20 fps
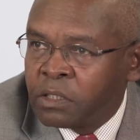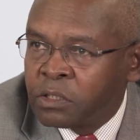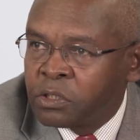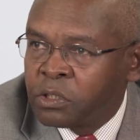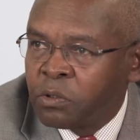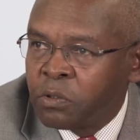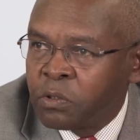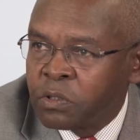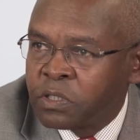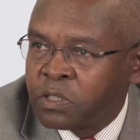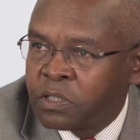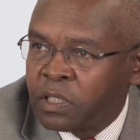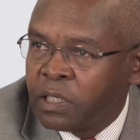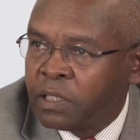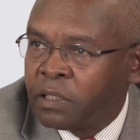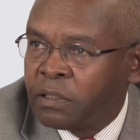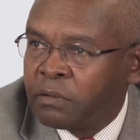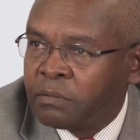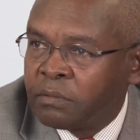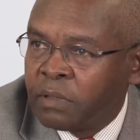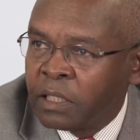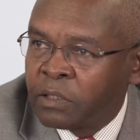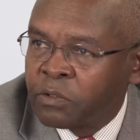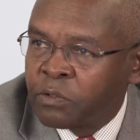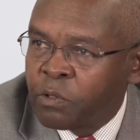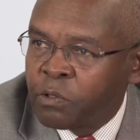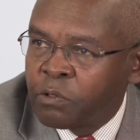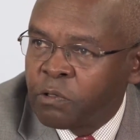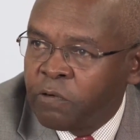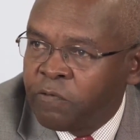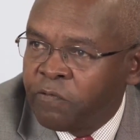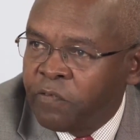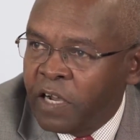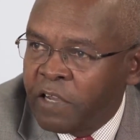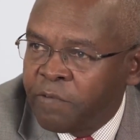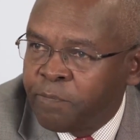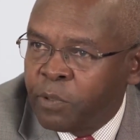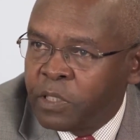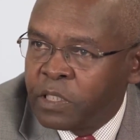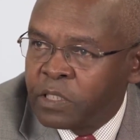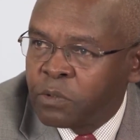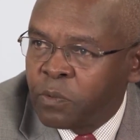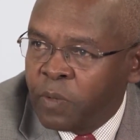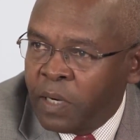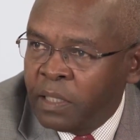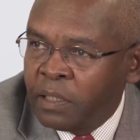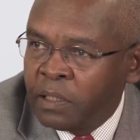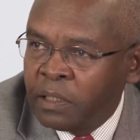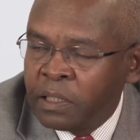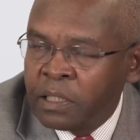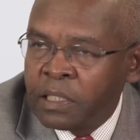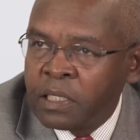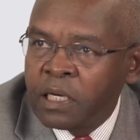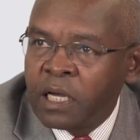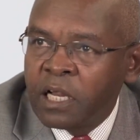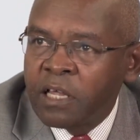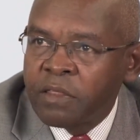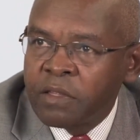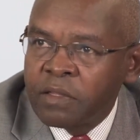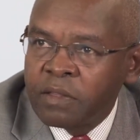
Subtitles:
shows a growth of 5.1. I